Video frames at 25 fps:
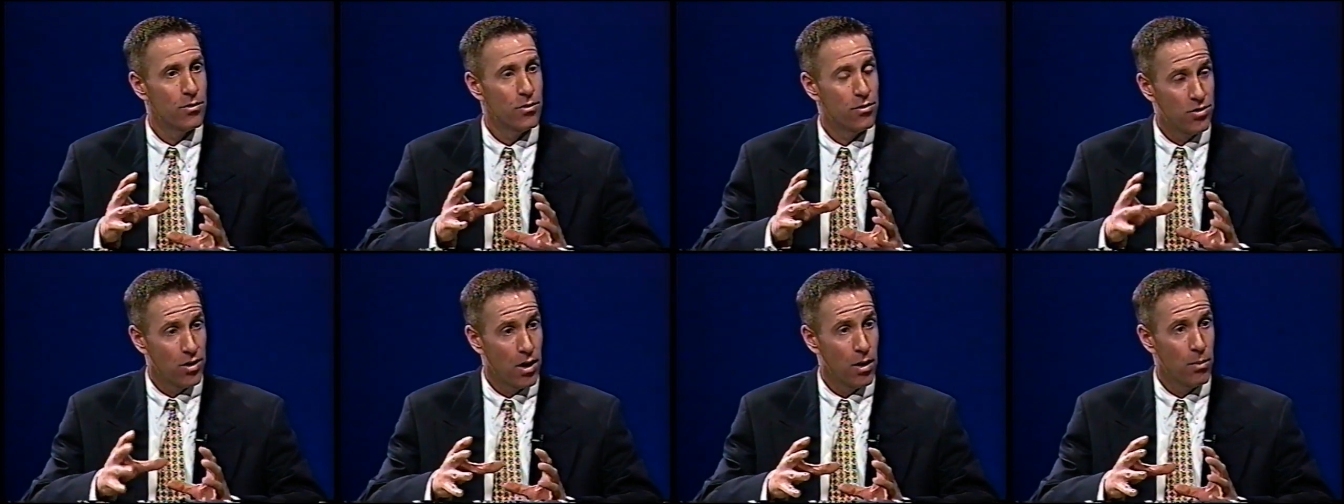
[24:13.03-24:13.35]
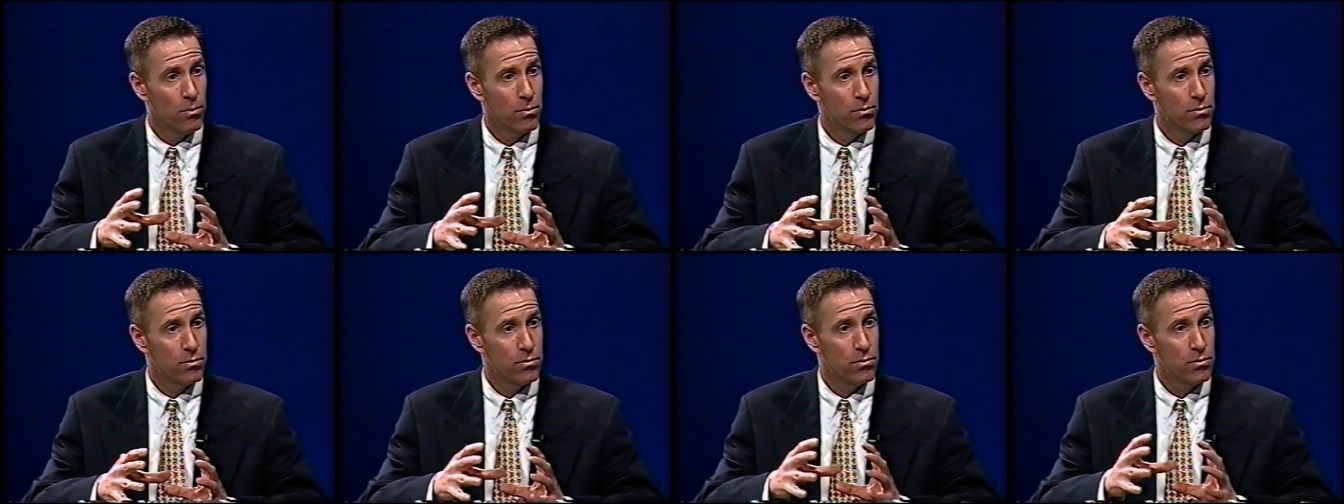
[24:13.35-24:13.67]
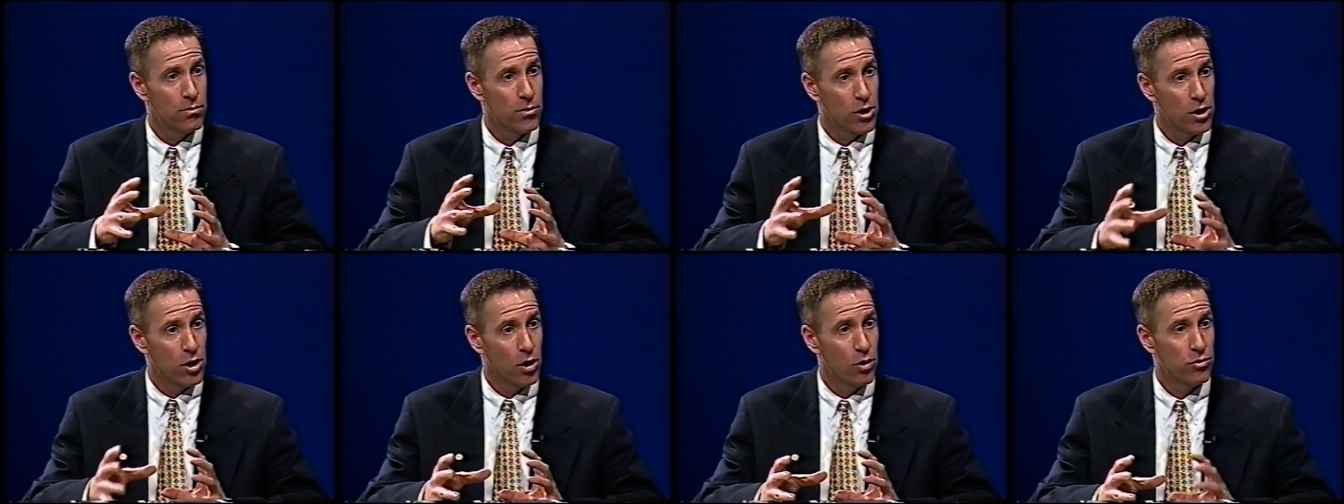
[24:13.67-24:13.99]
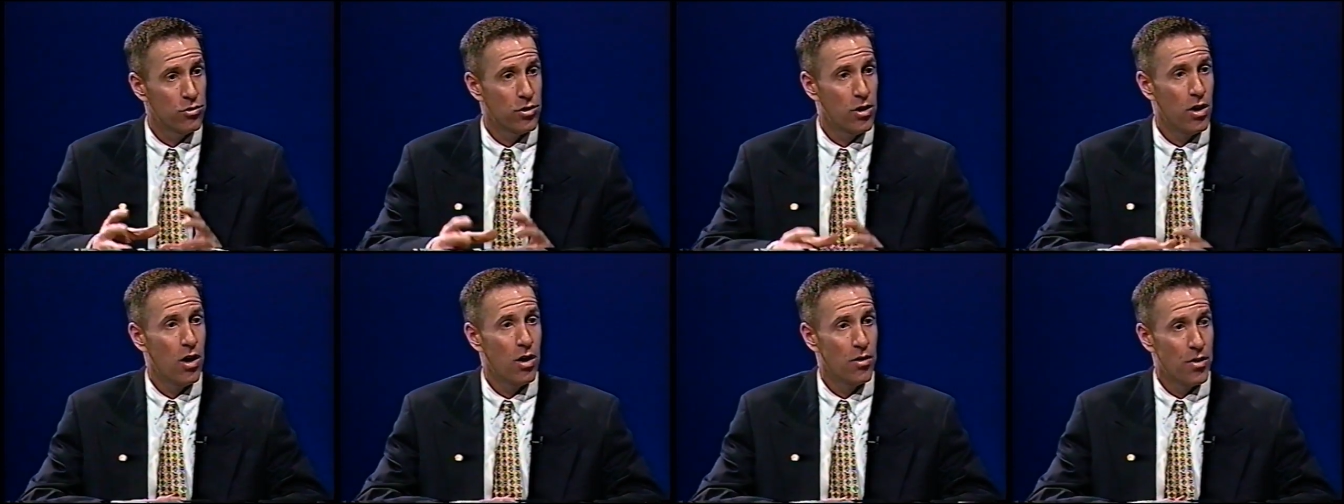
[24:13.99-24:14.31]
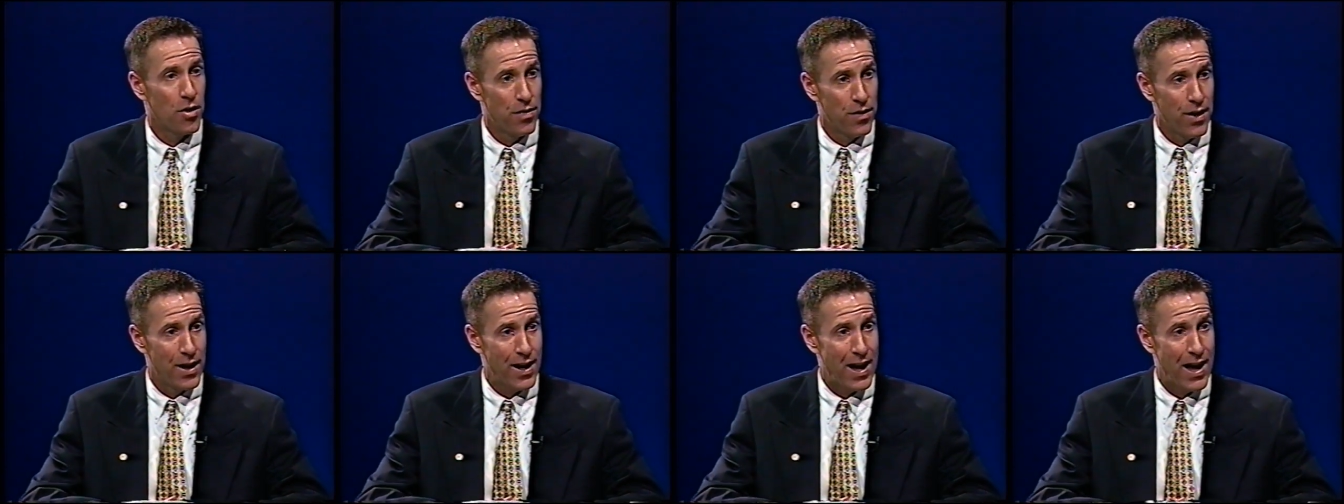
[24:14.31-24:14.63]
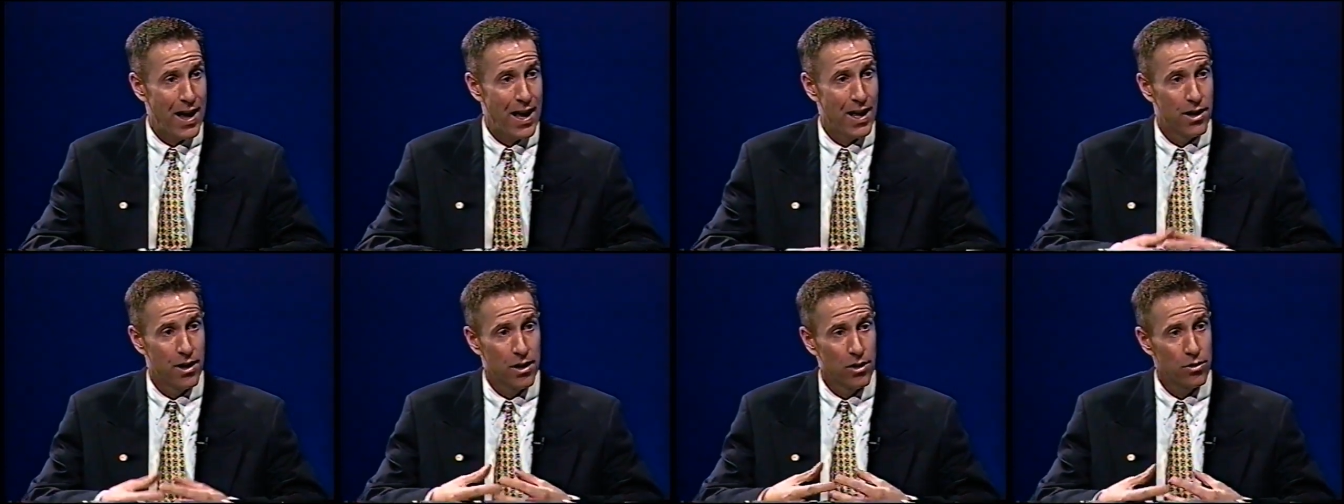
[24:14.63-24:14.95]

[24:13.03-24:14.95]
some close call that they had.